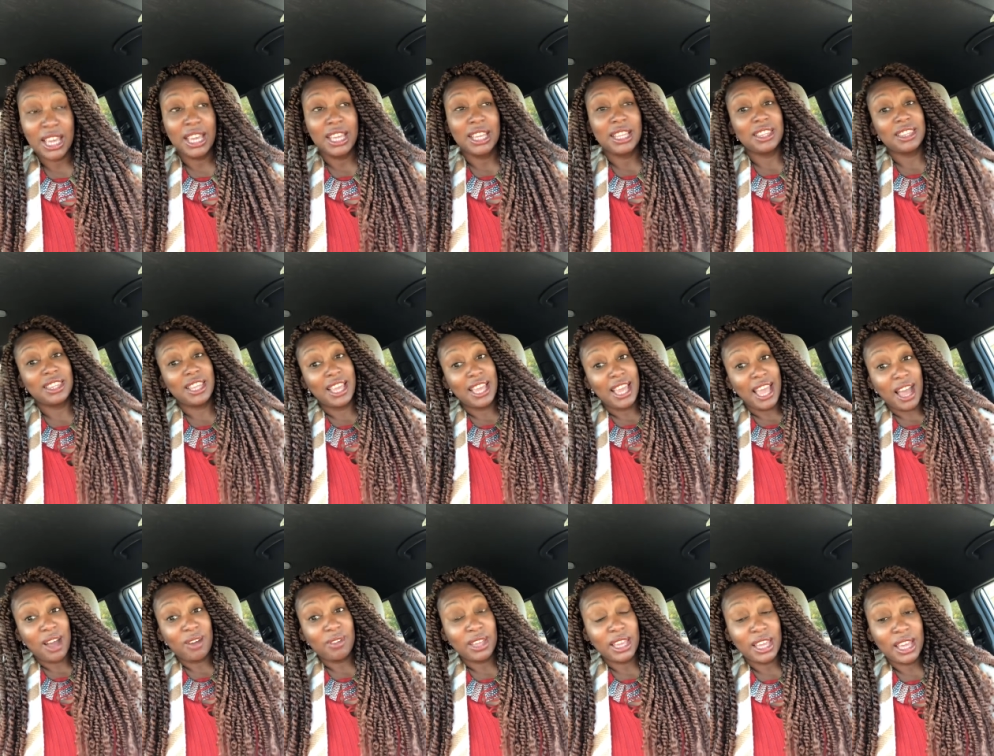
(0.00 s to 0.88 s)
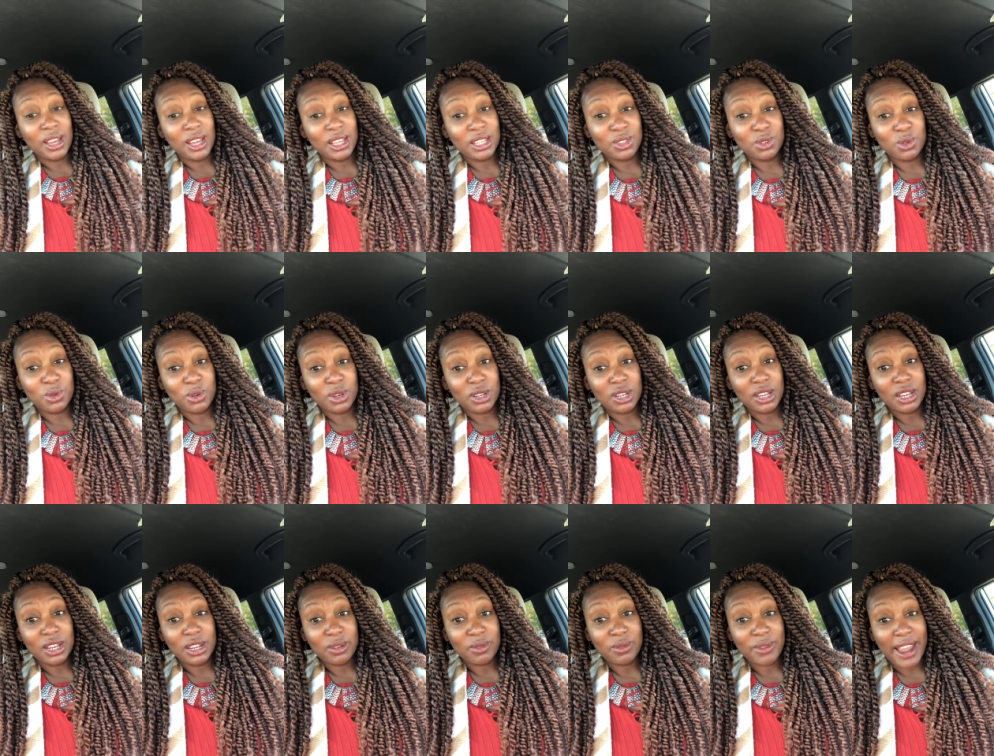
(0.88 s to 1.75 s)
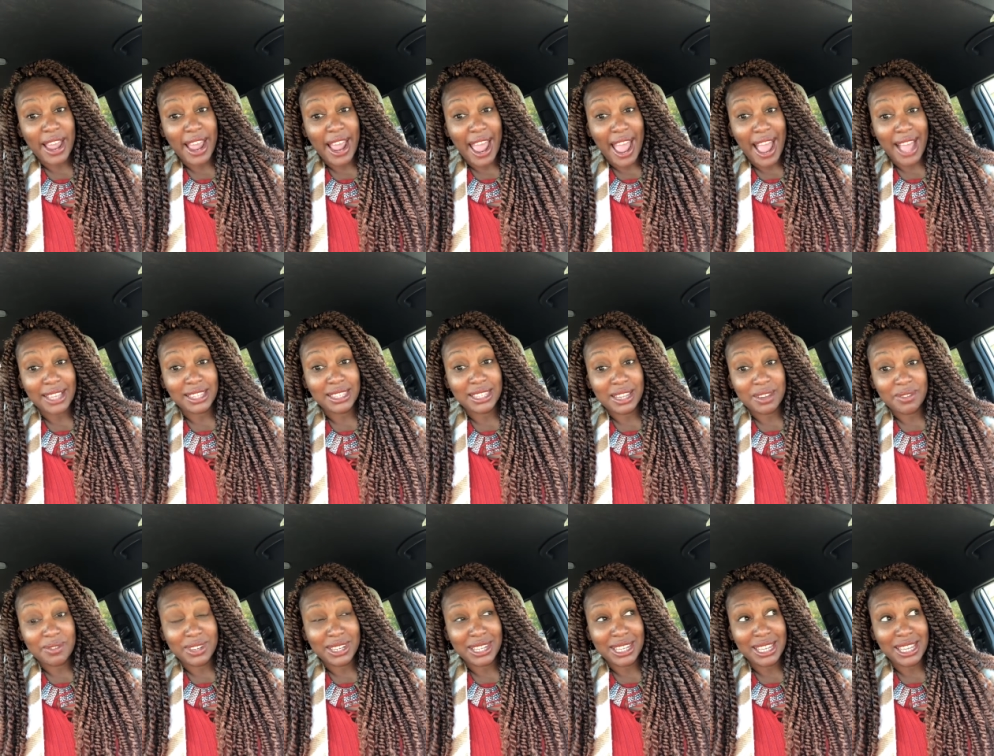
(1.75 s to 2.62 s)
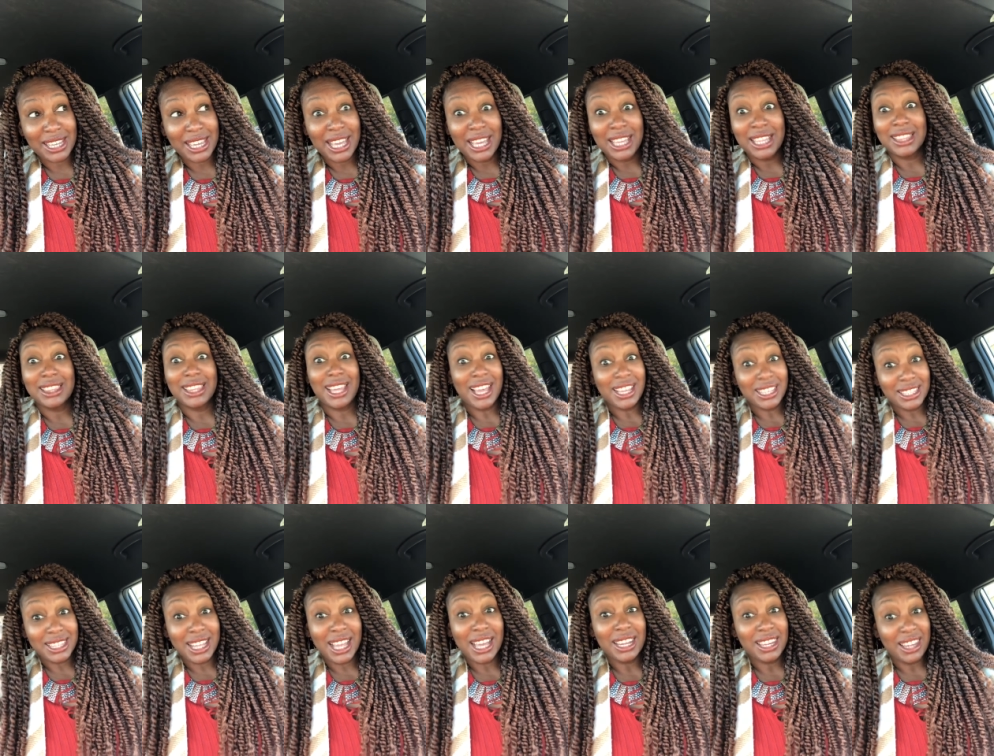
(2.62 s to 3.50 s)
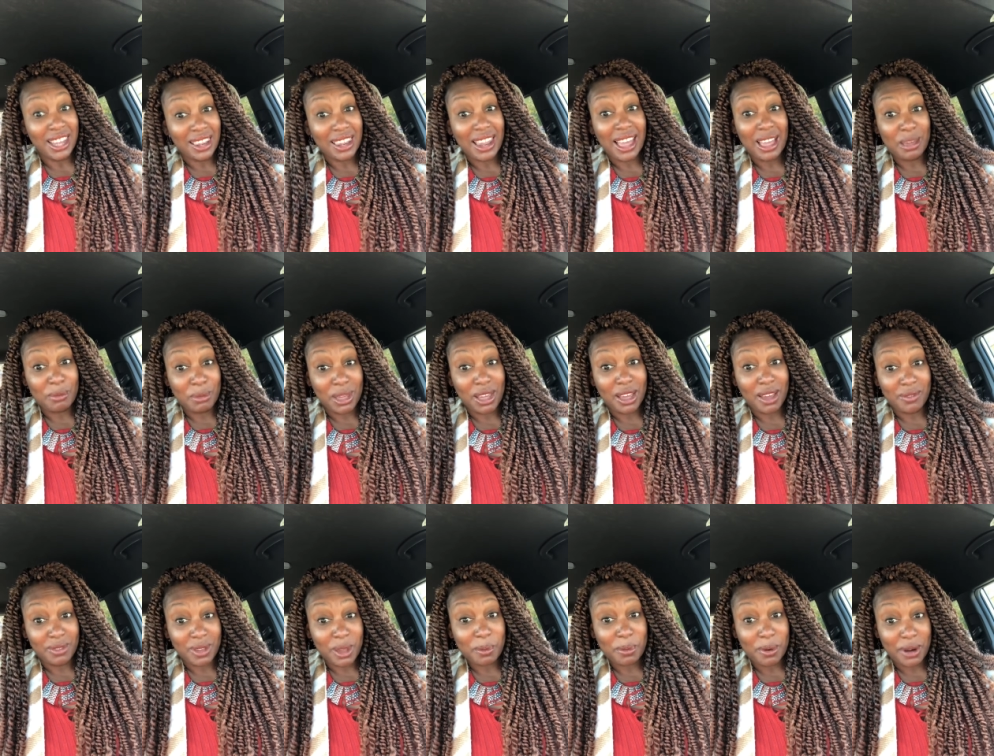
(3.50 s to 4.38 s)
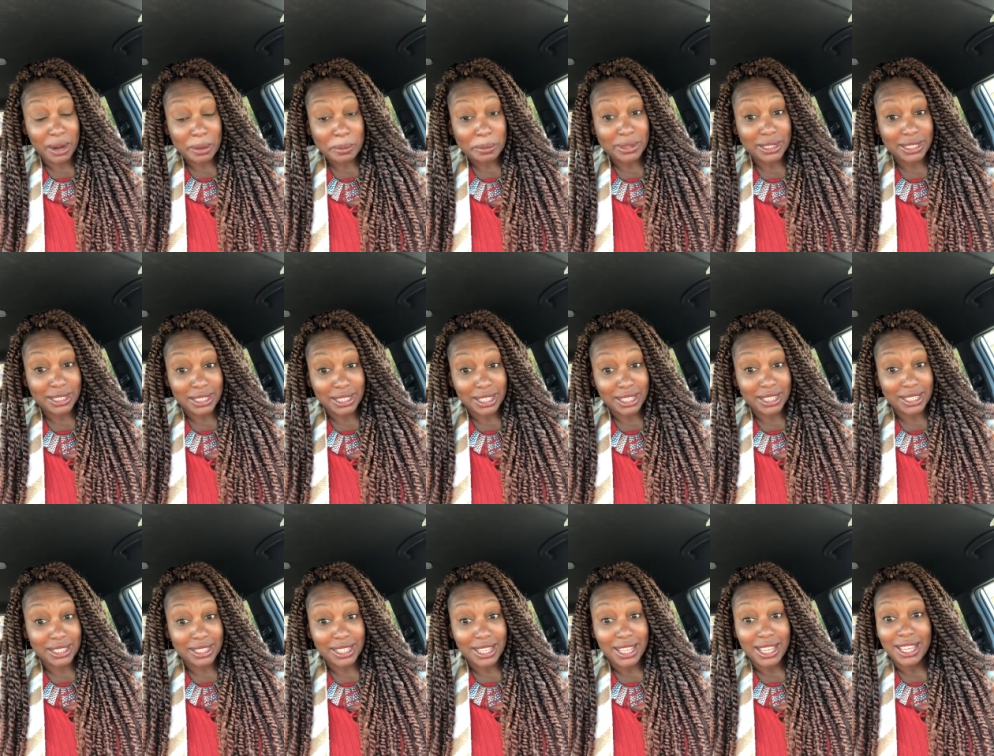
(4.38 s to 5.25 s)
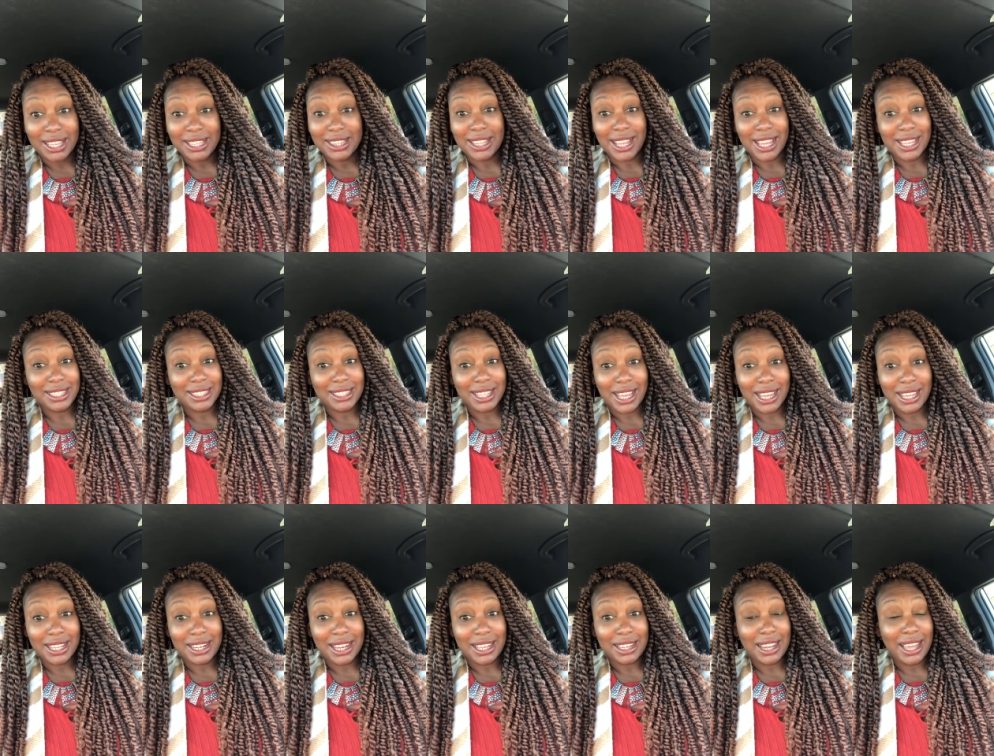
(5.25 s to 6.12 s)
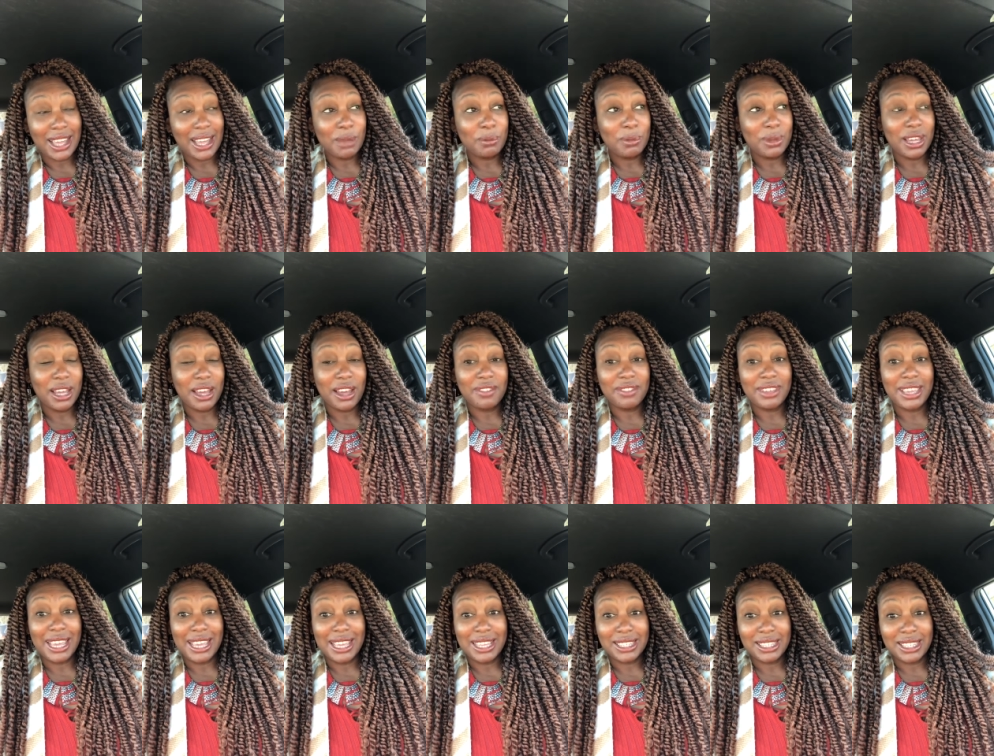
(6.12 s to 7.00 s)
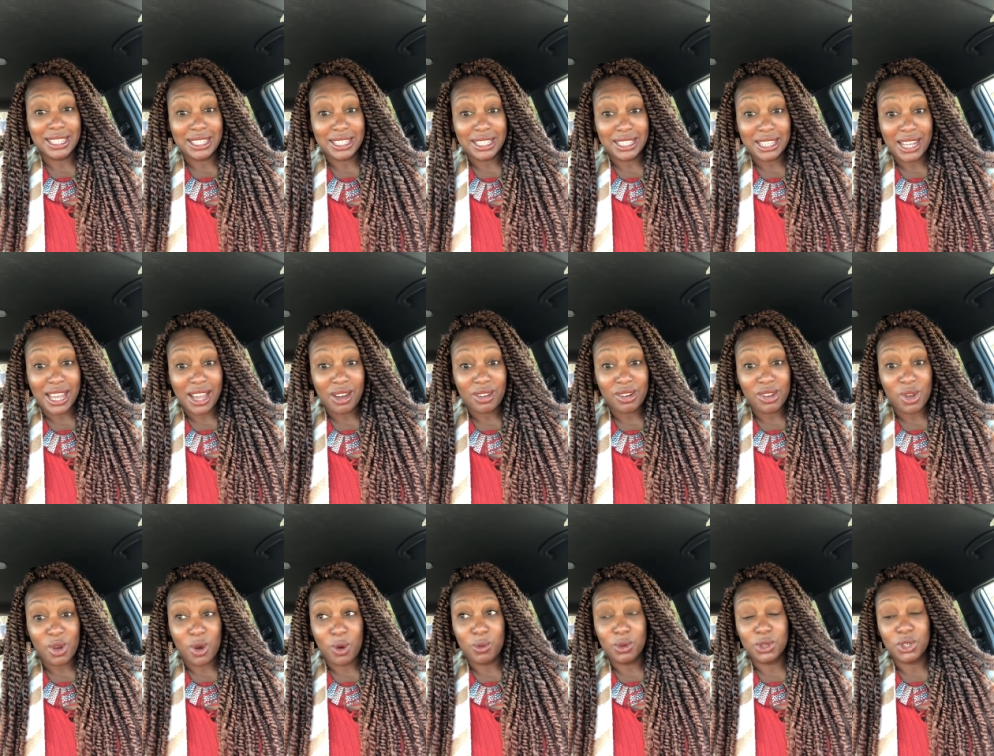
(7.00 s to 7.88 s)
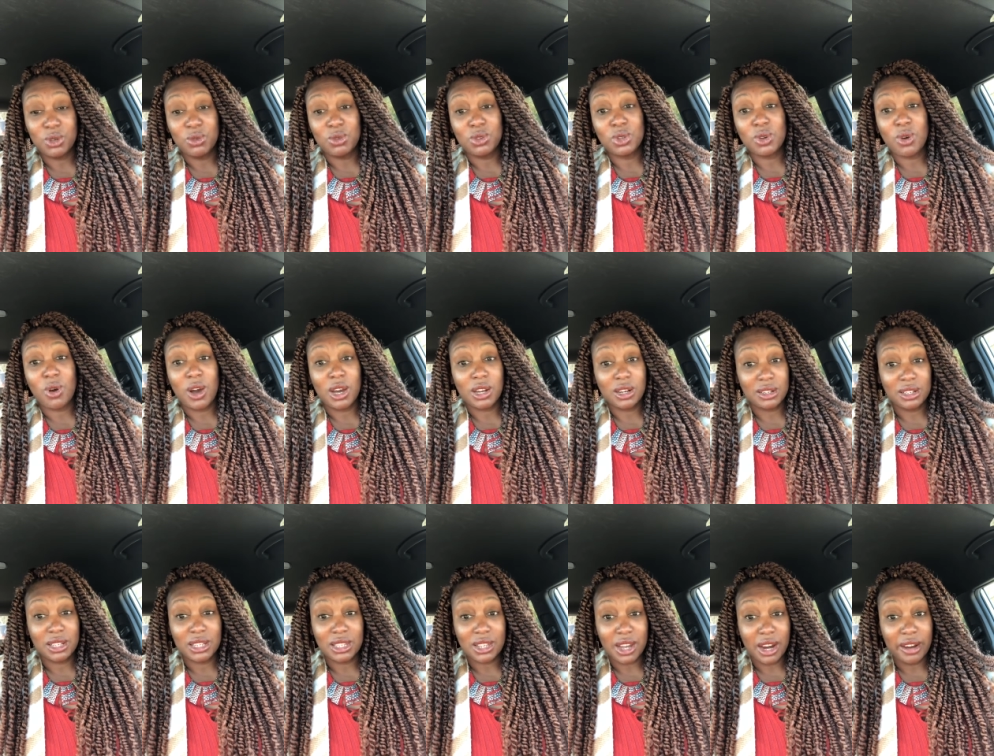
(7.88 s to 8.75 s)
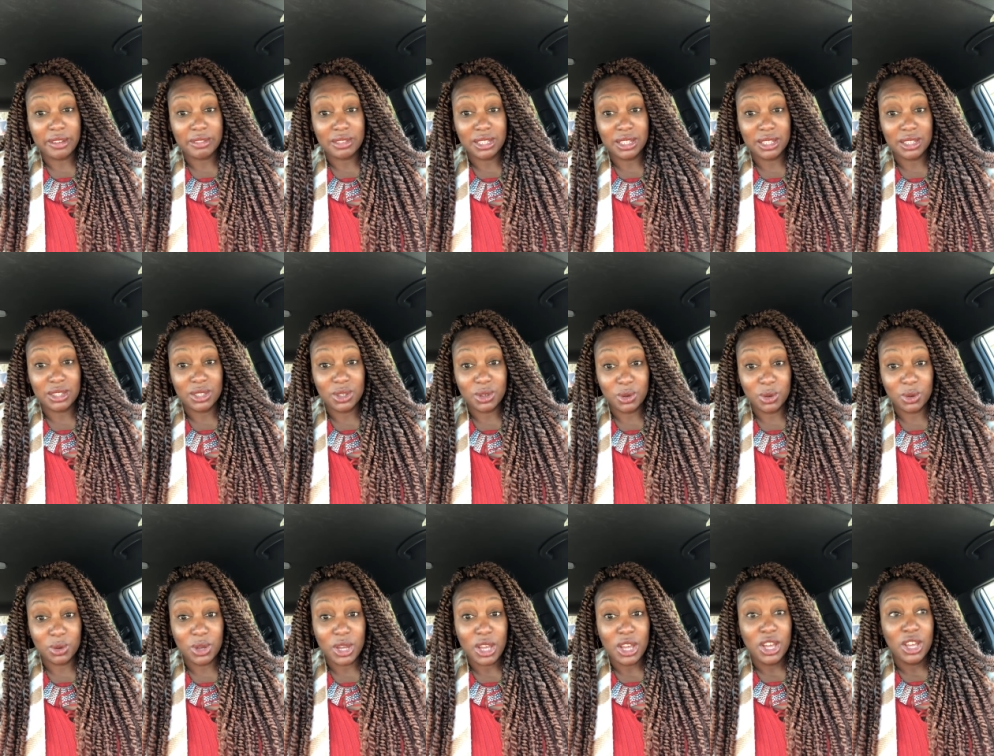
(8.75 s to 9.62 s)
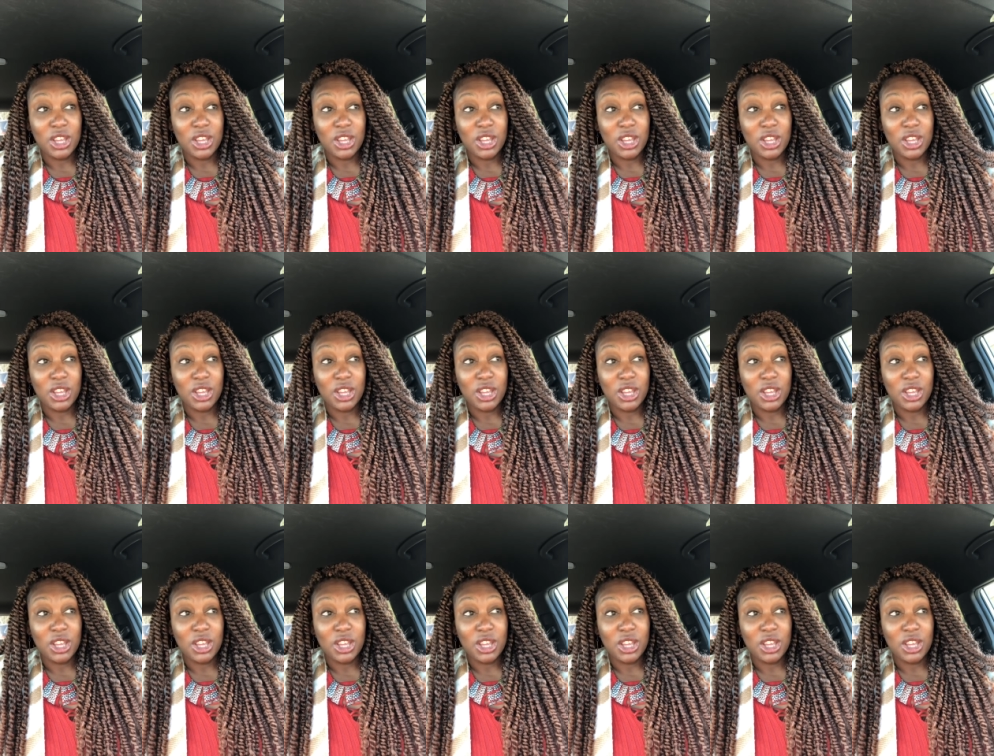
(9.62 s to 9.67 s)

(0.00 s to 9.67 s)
they out here doing hood rat activity, that's not in alignment of your purposes. That's not in alignment of your intentionality or what you was called on this earth to do.